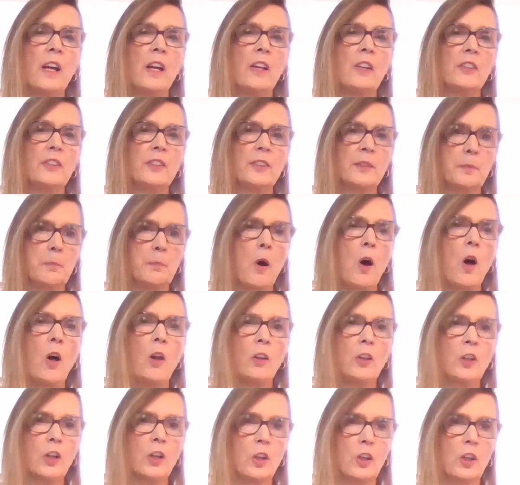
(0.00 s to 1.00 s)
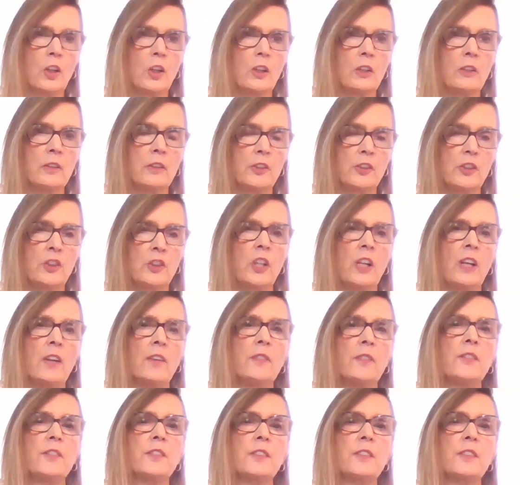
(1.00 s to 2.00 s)
smaller
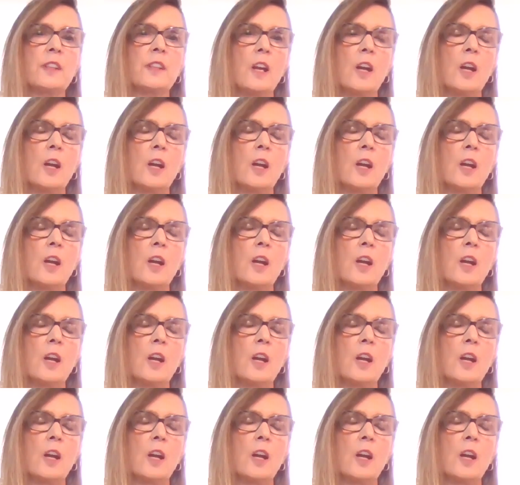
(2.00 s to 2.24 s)
shifts.